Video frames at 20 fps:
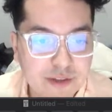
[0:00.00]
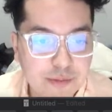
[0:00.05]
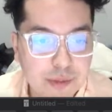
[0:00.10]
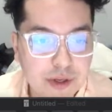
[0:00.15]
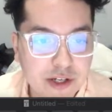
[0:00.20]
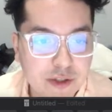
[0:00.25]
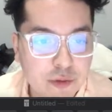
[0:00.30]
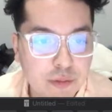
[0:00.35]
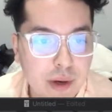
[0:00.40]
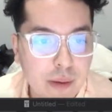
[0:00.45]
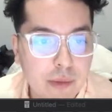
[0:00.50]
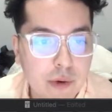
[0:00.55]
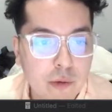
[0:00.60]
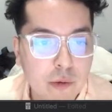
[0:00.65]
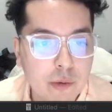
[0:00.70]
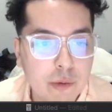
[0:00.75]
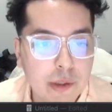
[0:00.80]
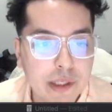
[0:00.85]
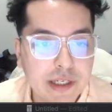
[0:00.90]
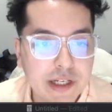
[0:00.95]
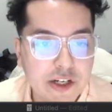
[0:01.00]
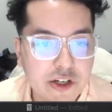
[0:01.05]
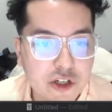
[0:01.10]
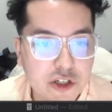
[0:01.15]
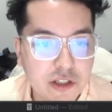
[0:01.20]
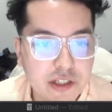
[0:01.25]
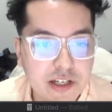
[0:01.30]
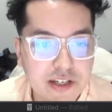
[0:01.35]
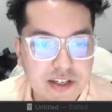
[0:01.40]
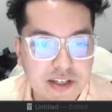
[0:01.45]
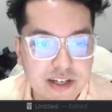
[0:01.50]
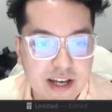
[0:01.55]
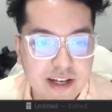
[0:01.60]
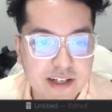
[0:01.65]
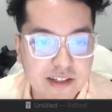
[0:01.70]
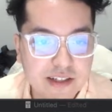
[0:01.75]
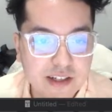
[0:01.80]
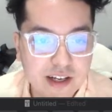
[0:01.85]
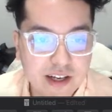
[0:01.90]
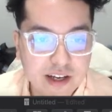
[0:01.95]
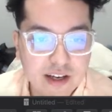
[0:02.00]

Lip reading: Because remember, when we initially set